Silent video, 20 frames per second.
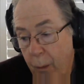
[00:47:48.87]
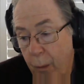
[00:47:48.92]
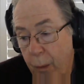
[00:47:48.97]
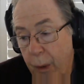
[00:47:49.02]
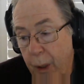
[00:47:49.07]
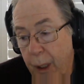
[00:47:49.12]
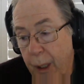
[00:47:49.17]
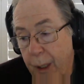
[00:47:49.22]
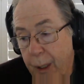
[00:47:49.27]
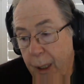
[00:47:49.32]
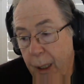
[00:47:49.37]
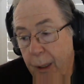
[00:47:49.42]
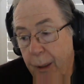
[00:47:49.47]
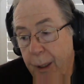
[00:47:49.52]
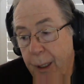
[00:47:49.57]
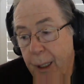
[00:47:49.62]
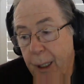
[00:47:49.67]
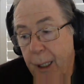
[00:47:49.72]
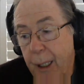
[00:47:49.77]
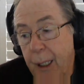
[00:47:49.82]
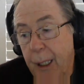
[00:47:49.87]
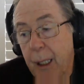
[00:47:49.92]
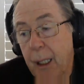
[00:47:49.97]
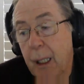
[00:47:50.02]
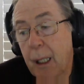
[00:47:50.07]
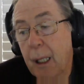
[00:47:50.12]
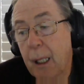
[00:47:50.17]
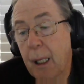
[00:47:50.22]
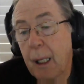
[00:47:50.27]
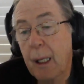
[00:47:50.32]
Brilliant. Okay.
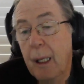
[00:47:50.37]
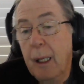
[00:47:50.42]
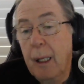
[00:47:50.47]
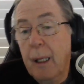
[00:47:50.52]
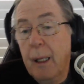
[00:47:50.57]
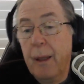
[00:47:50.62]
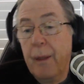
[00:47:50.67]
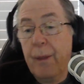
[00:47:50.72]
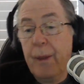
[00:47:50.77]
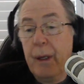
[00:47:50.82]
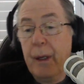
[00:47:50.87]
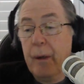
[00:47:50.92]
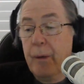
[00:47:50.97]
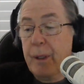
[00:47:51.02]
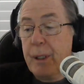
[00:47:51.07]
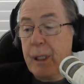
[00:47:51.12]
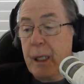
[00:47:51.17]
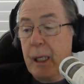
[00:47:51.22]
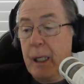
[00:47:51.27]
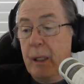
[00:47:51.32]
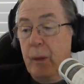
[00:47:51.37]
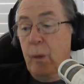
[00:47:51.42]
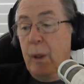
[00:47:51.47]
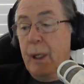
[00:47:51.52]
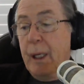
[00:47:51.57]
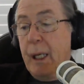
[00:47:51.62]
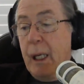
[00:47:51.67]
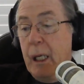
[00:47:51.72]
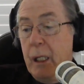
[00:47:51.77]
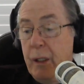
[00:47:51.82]
There is a
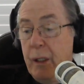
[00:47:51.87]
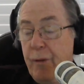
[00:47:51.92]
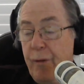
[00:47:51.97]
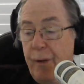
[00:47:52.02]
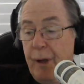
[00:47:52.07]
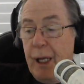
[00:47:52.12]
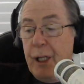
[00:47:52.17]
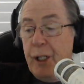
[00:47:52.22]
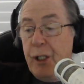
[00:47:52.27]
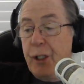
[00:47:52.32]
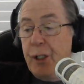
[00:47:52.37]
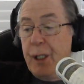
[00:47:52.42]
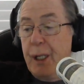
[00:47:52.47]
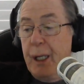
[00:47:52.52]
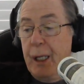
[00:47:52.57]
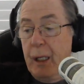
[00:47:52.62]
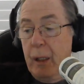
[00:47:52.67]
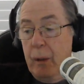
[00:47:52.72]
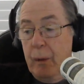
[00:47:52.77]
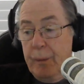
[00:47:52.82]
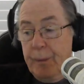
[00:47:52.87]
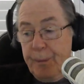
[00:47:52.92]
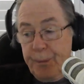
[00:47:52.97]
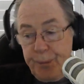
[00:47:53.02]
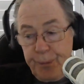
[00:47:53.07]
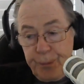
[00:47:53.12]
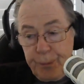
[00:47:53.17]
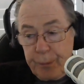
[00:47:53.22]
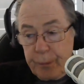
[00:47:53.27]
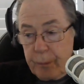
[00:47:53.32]
weekend flash sale
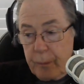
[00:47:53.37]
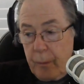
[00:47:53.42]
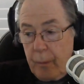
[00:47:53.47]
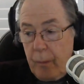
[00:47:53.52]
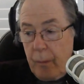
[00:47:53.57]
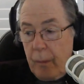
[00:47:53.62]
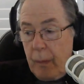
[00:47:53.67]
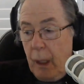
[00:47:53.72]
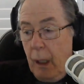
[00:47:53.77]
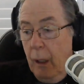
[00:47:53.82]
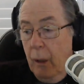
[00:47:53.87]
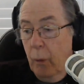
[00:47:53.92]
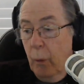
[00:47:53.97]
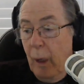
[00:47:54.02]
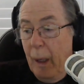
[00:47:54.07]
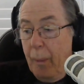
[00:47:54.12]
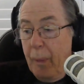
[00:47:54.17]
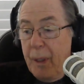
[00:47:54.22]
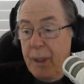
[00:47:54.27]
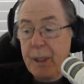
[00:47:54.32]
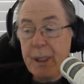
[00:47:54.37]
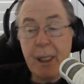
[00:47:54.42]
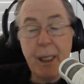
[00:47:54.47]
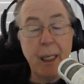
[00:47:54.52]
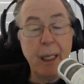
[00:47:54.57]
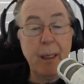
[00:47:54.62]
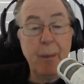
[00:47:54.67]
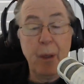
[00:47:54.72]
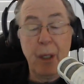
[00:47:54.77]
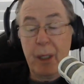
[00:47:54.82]
on weapons and
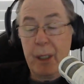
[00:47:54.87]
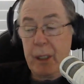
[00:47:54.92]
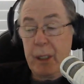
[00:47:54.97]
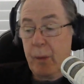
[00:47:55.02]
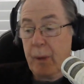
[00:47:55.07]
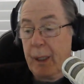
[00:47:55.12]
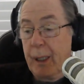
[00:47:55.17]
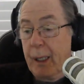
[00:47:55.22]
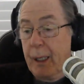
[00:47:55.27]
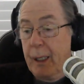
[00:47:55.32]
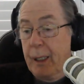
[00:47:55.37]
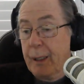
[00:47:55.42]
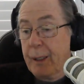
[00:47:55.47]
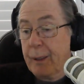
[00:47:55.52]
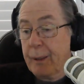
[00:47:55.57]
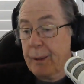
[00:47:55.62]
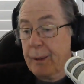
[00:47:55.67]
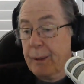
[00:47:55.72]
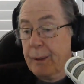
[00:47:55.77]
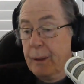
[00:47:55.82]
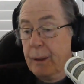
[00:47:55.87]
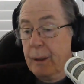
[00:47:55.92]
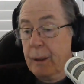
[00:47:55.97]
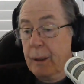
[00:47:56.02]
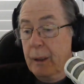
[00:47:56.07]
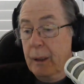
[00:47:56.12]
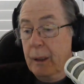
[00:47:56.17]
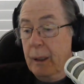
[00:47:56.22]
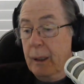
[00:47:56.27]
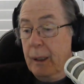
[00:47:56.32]
armor this weekend.
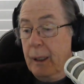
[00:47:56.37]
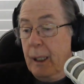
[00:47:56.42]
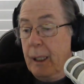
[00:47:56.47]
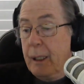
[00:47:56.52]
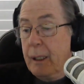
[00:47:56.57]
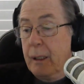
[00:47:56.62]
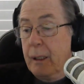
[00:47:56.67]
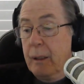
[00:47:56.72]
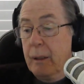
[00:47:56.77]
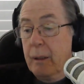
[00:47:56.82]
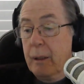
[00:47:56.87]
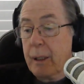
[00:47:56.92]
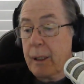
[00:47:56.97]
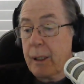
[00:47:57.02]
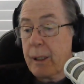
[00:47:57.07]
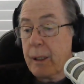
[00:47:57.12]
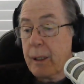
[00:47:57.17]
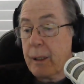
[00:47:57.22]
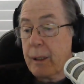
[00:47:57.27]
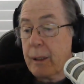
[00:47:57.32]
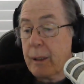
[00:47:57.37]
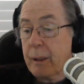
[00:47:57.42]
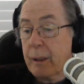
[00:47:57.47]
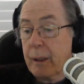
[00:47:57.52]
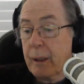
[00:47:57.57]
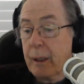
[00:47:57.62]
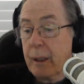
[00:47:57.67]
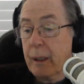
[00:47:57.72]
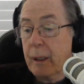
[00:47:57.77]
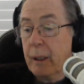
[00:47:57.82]
That's nice.
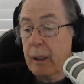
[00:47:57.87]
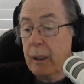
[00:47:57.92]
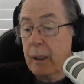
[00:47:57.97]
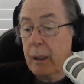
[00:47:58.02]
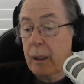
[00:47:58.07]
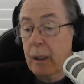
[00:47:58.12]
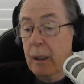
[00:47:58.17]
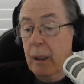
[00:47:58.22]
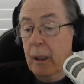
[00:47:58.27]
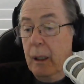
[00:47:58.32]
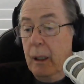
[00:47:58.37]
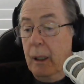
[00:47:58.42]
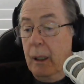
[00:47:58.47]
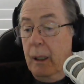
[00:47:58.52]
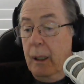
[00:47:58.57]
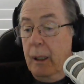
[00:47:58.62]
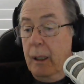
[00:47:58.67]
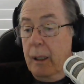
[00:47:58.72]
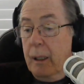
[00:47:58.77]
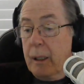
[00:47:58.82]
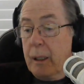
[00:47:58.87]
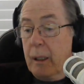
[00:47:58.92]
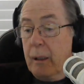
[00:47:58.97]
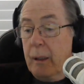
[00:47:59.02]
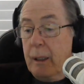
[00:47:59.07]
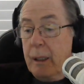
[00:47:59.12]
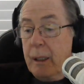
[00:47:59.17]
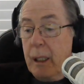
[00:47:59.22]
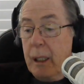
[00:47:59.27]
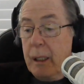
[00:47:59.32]
Okay. So
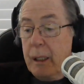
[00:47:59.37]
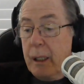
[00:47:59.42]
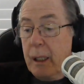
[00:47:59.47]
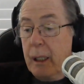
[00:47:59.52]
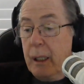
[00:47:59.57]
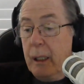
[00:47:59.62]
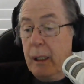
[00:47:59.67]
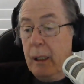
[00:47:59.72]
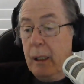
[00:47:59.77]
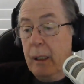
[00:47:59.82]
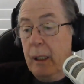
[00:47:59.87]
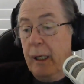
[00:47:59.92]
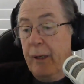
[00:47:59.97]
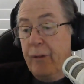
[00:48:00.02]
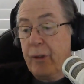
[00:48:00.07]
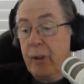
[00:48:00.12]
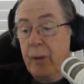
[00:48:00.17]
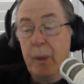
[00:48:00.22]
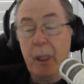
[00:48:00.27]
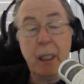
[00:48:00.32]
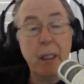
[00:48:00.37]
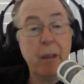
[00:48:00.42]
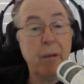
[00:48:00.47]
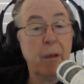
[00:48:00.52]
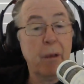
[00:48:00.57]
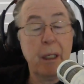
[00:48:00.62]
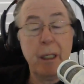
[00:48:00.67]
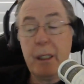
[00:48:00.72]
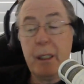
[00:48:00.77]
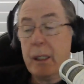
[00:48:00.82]
as they say, after many
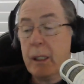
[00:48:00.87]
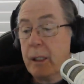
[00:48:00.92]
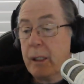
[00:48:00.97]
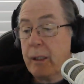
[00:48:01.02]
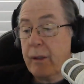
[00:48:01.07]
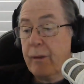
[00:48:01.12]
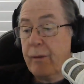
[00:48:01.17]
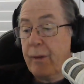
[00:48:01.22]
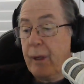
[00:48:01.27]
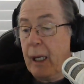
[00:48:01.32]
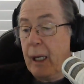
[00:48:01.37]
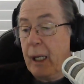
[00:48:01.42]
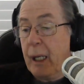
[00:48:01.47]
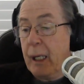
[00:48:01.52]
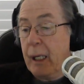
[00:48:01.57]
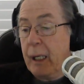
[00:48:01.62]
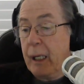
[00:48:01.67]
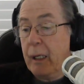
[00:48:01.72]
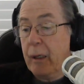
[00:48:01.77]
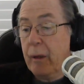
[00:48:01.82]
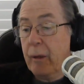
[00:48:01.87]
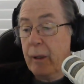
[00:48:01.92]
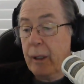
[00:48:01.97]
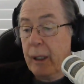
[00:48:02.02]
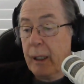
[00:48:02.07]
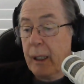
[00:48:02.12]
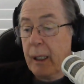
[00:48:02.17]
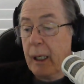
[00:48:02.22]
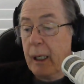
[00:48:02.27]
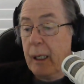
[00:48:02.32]
releases of adding gear in
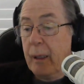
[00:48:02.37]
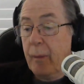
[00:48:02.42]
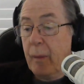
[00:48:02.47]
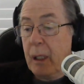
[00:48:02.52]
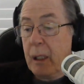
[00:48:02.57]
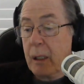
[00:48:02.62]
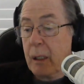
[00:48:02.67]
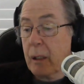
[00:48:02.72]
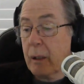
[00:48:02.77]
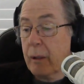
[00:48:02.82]
the game as